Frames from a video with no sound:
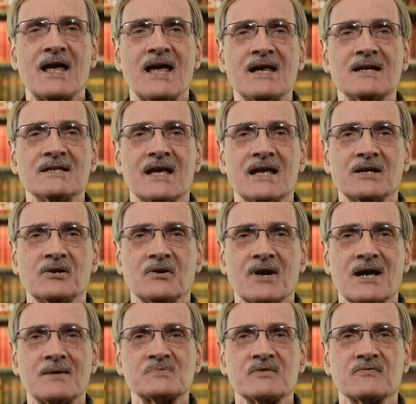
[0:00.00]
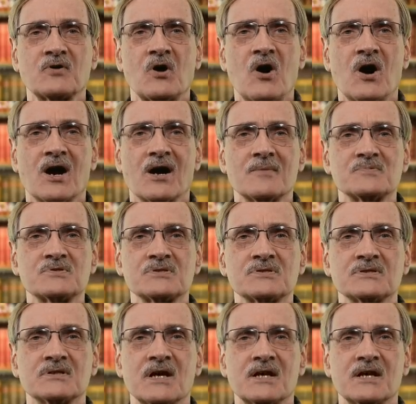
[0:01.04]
8 net grams of carbs